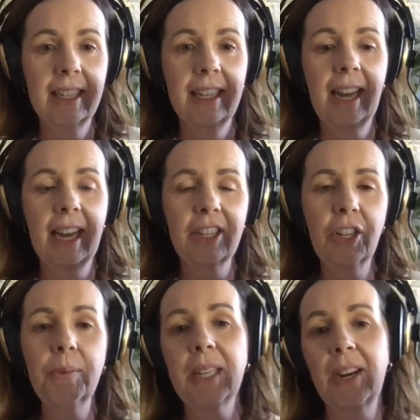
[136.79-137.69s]
And it
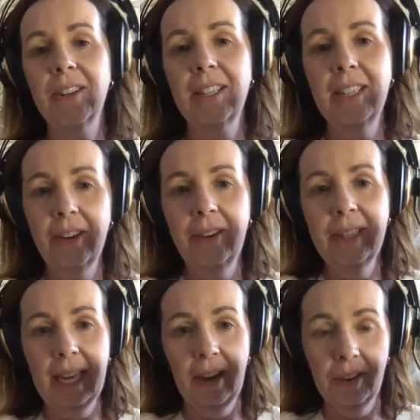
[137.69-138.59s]
actually was hard to narrow it
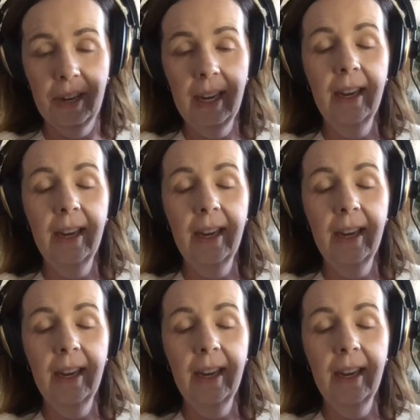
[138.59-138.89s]
down.